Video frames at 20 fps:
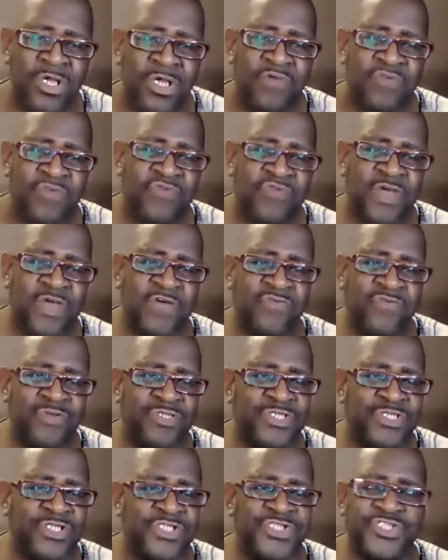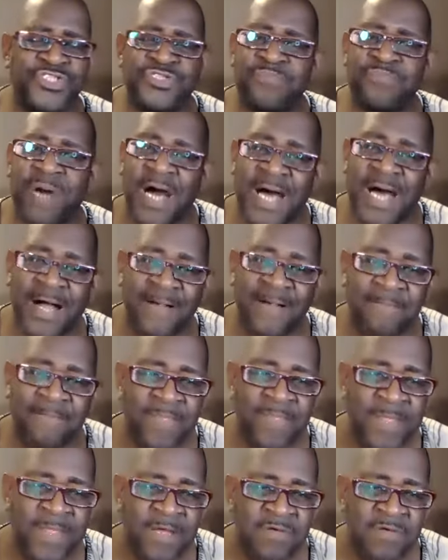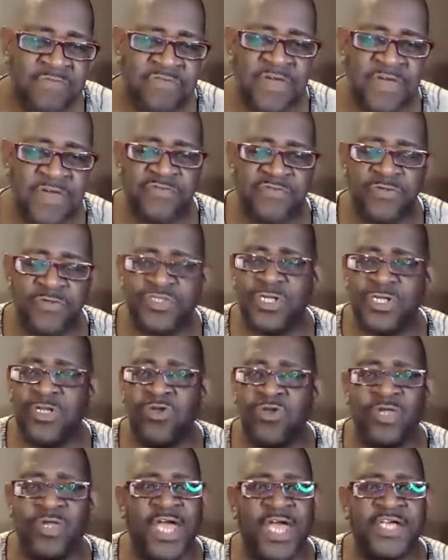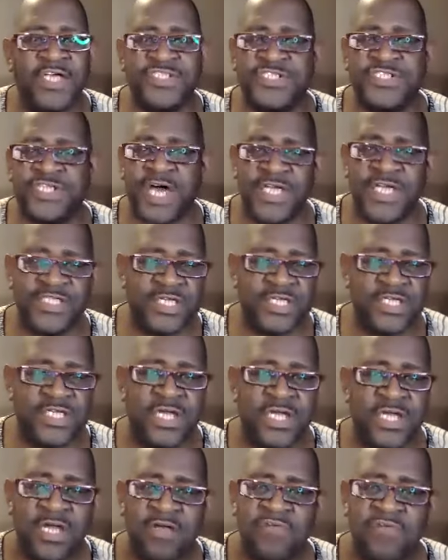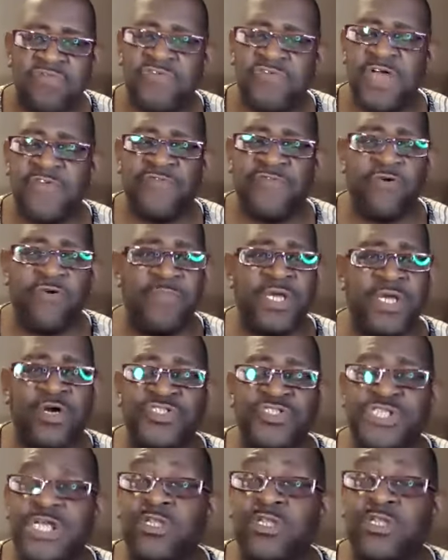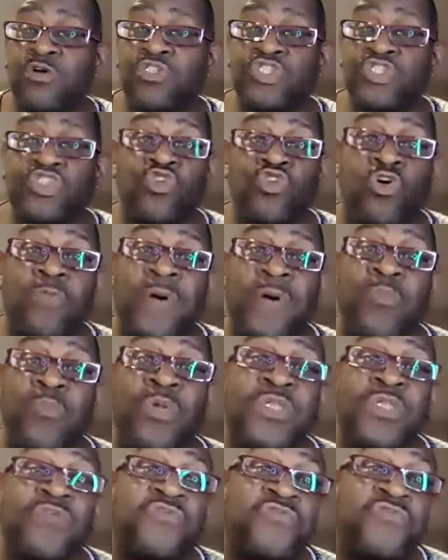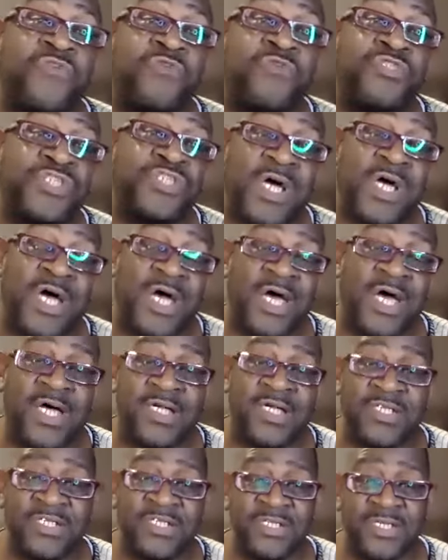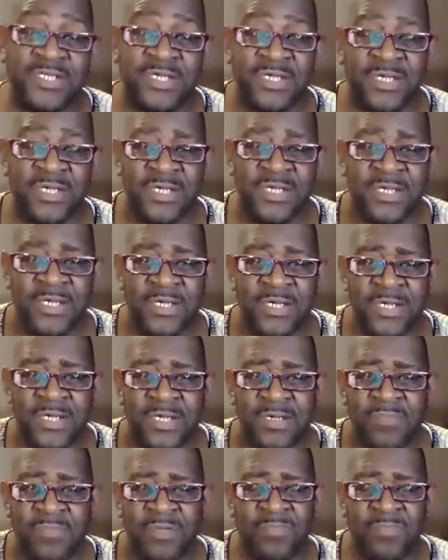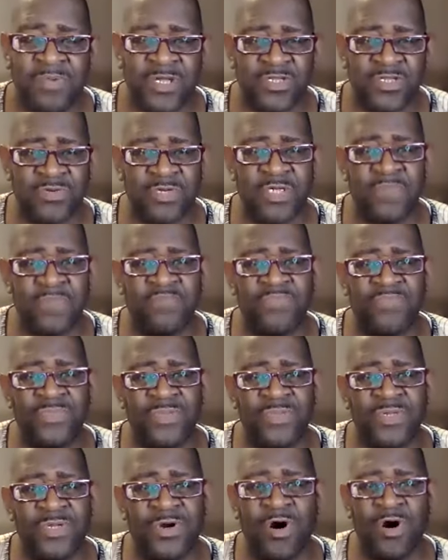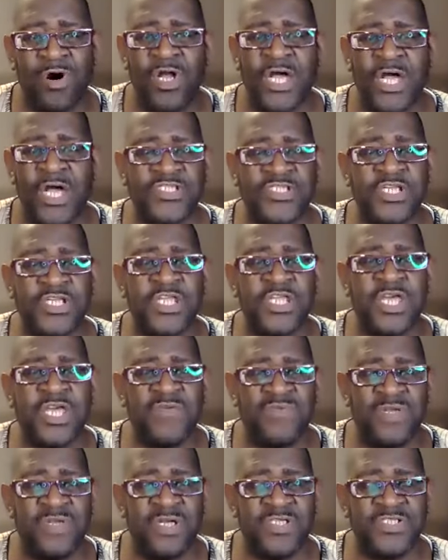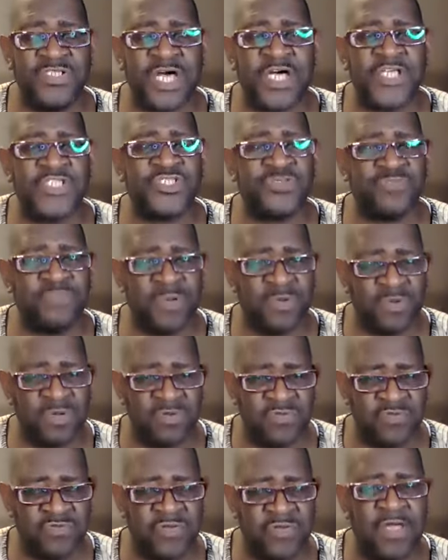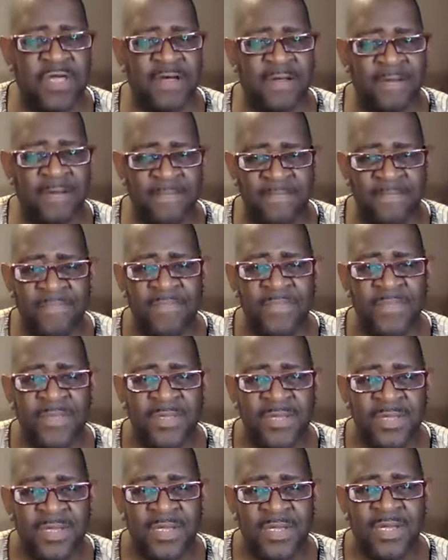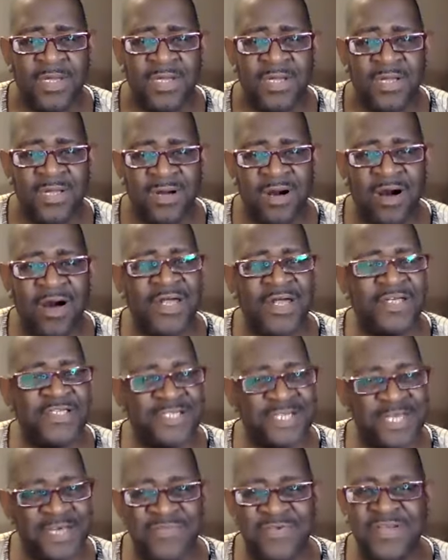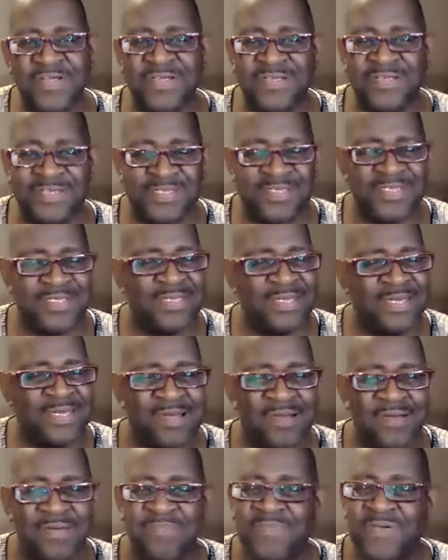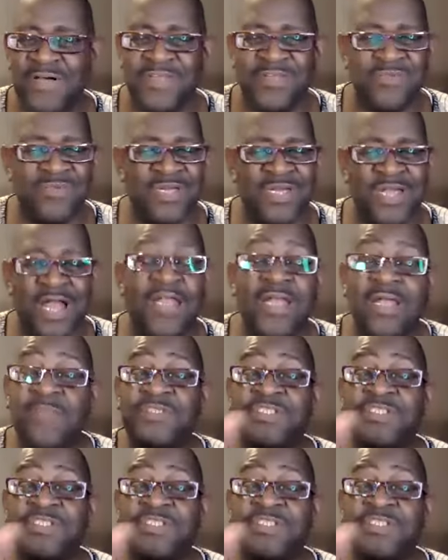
fearful to smile, fearful to look excited, fearful because they're not sure about what the future has. But, brethren, God hasn't given us a spirit of fear. God has given us, brethren, and let me